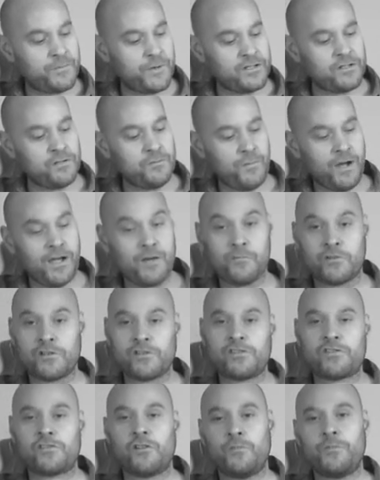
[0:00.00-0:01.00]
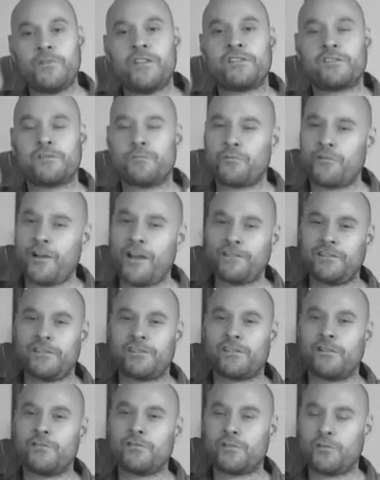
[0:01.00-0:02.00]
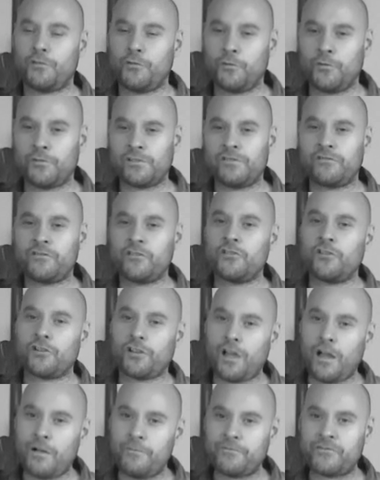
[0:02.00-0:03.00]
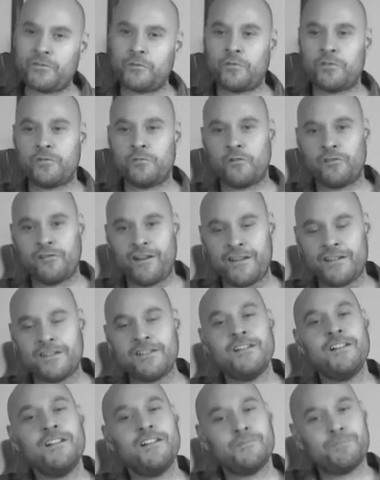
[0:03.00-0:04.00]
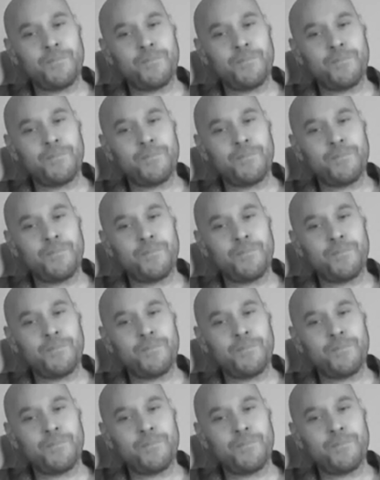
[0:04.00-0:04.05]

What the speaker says: but you might want to stop this and practice those chords if you're not comfortable with them already.